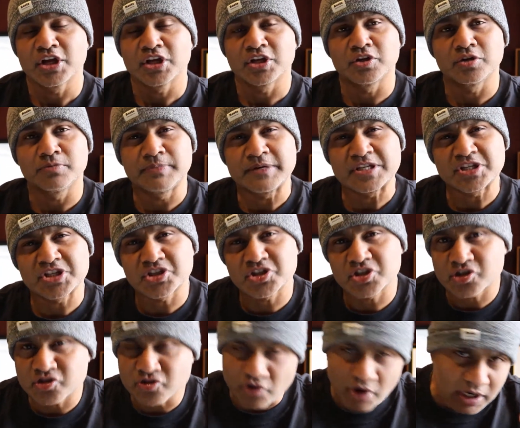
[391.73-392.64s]
You'd be
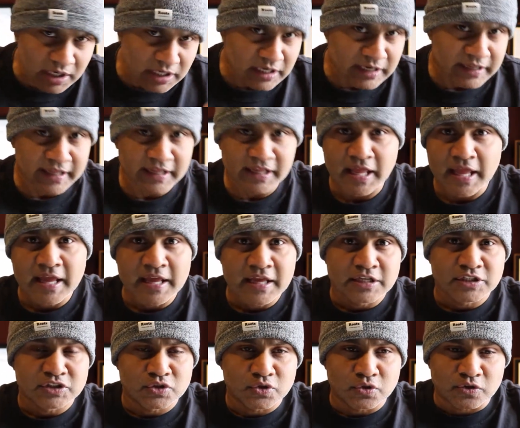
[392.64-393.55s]
struggling
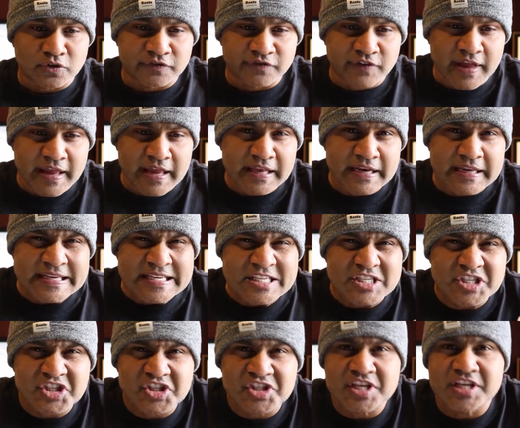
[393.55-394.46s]
sort of in a
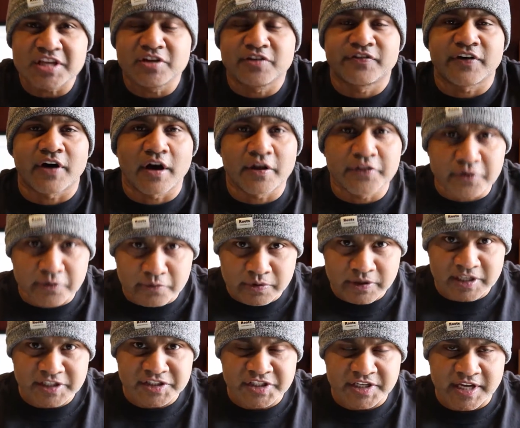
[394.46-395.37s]
sea of other
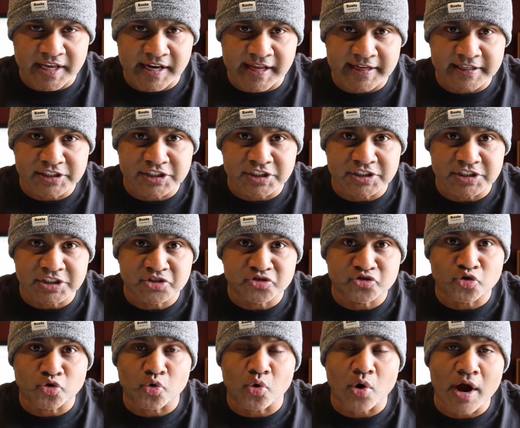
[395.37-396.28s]
real estate agents
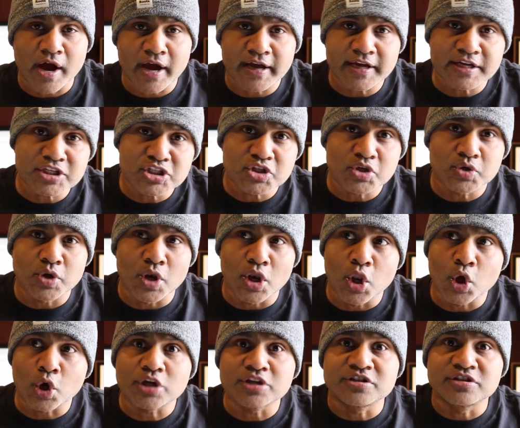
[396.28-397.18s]
trying to
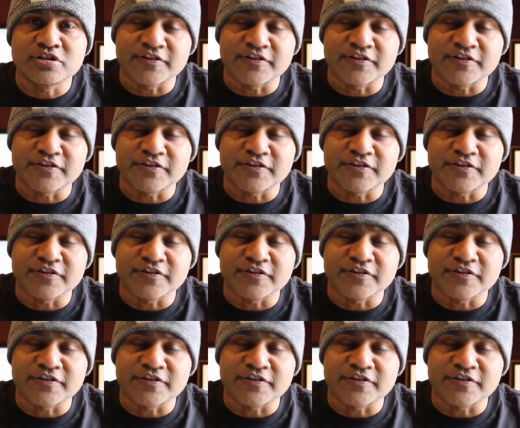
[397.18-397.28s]
look